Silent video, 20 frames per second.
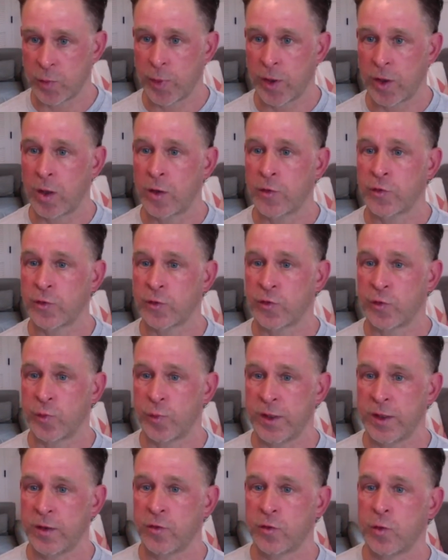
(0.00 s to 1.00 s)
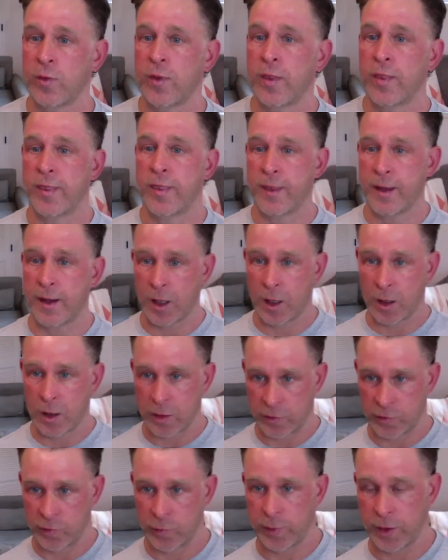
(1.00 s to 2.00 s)
but also speaks to their
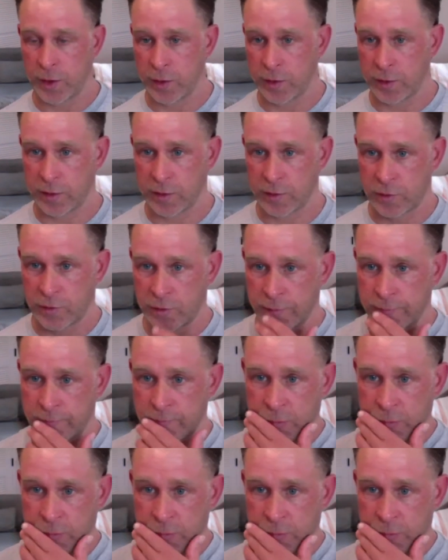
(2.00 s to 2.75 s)
experience.